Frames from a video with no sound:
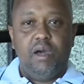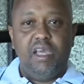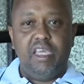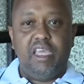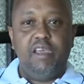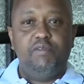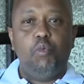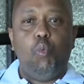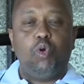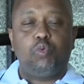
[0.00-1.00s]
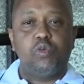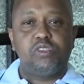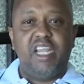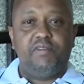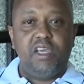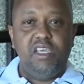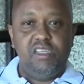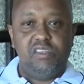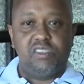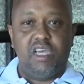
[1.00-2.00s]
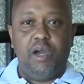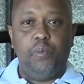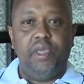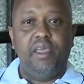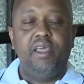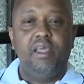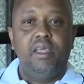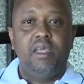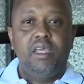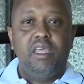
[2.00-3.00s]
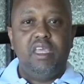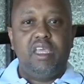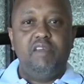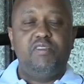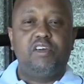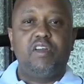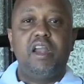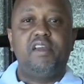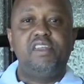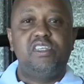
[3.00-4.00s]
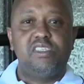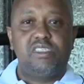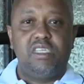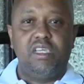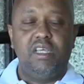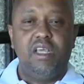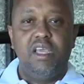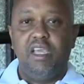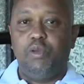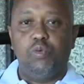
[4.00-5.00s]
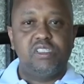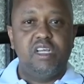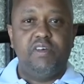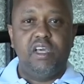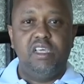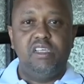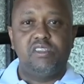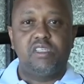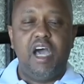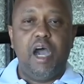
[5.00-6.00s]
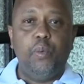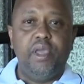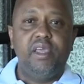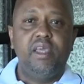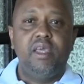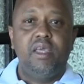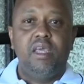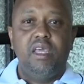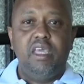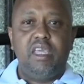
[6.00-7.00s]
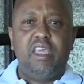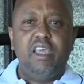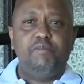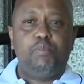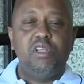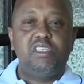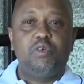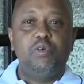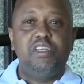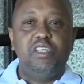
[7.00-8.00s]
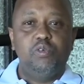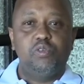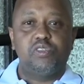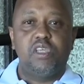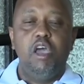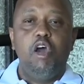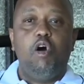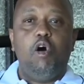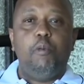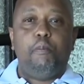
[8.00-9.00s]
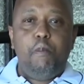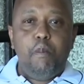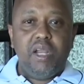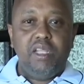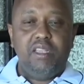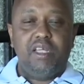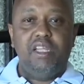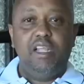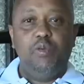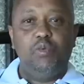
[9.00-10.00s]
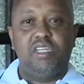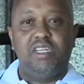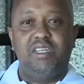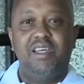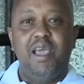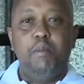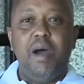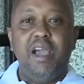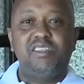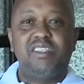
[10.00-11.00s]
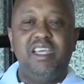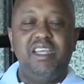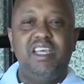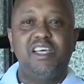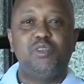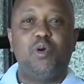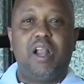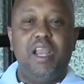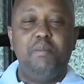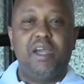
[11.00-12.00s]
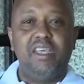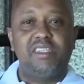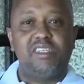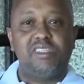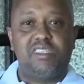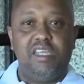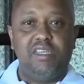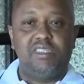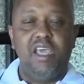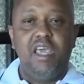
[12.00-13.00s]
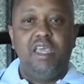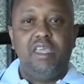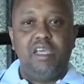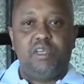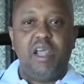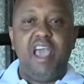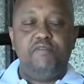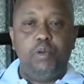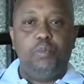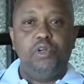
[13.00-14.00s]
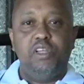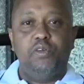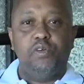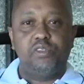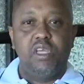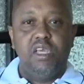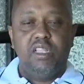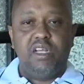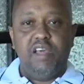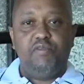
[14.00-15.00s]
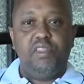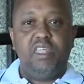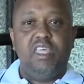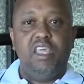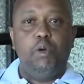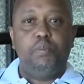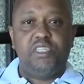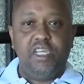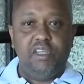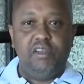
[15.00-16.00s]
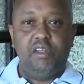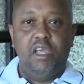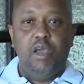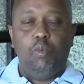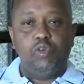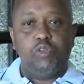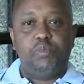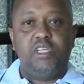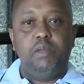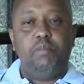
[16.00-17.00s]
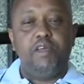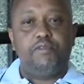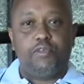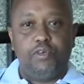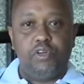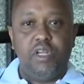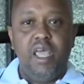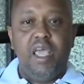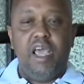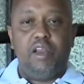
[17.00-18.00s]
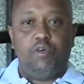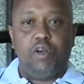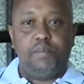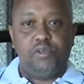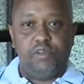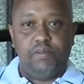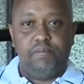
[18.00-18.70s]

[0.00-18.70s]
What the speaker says: He gave what was never his away. He gave the Grand Regency, it was never his, away. He gave political deals of money that he looted by saying he has no claim against the state, yet everybody knows that everything he obtained was obtained by fraud and corruption.